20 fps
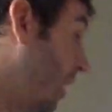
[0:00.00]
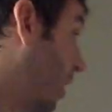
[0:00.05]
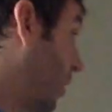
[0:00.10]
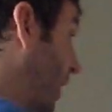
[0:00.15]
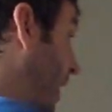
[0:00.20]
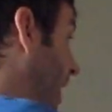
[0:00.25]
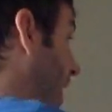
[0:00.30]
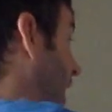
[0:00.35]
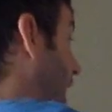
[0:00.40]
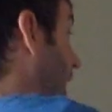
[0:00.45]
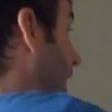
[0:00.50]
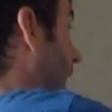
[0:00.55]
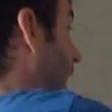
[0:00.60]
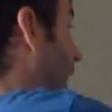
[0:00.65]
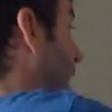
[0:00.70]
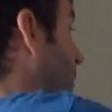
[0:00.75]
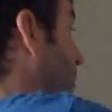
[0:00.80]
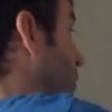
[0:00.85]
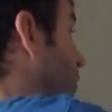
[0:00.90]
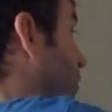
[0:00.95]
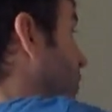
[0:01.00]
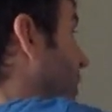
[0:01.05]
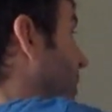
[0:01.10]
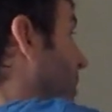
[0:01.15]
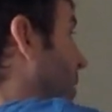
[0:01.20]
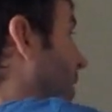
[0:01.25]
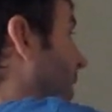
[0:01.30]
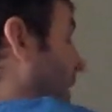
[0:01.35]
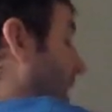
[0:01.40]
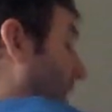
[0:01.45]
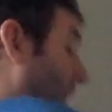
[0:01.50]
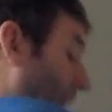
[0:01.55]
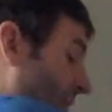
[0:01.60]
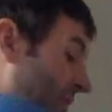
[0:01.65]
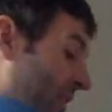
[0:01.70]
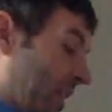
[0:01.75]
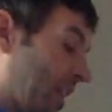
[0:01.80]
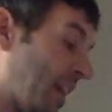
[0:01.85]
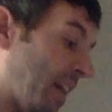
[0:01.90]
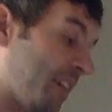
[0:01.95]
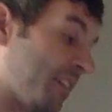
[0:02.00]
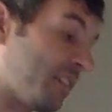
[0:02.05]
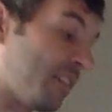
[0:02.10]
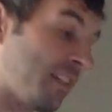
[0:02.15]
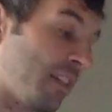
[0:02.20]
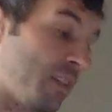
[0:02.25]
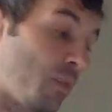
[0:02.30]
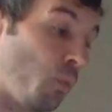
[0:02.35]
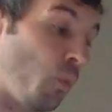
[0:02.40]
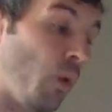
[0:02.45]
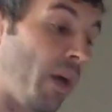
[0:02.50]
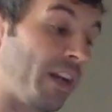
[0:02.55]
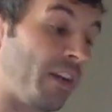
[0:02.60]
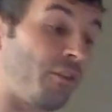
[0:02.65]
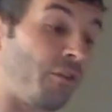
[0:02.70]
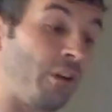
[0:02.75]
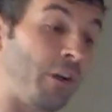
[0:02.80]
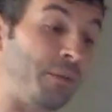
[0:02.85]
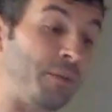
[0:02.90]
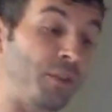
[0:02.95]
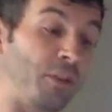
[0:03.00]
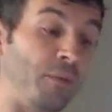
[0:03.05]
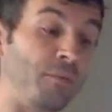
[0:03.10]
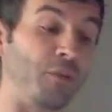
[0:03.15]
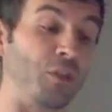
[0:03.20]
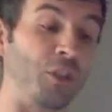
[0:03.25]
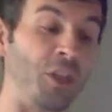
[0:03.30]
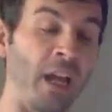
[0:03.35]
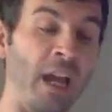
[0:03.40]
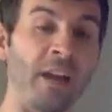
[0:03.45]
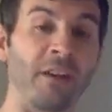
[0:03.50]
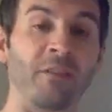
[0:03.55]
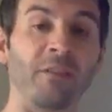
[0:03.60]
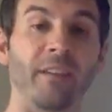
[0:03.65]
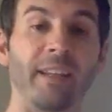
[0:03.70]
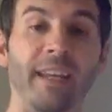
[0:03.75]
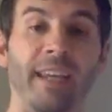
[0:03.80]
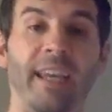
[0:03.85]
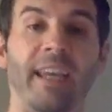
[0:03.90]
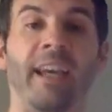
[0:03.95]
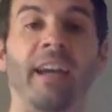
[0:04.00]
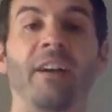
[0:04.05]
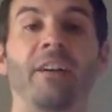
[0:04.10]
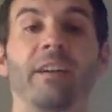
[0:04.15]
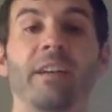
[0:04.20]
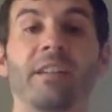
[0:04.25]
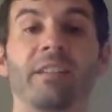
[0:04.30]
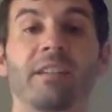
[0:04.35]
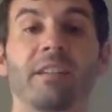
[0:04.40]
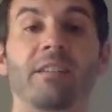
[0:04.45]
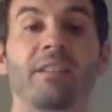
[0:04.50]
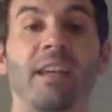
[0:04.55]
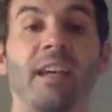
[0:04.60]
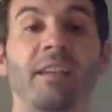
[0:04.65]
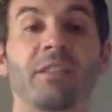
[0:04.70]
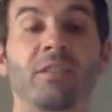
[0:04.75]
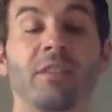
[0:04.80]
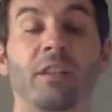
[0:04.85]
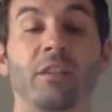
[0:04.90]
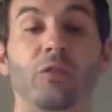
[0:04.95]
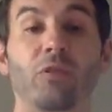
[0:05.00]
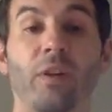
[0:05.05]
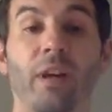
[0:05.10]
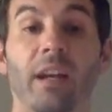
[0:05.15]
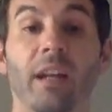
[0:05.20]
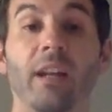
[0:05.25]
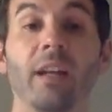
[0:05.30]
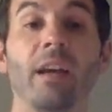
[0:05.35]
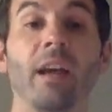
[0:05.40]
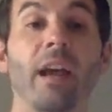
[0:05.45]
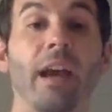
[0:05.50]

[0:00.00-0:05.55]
Okay, I will do number 11 next. It says, what chromosome generally carries the sex-linked trait?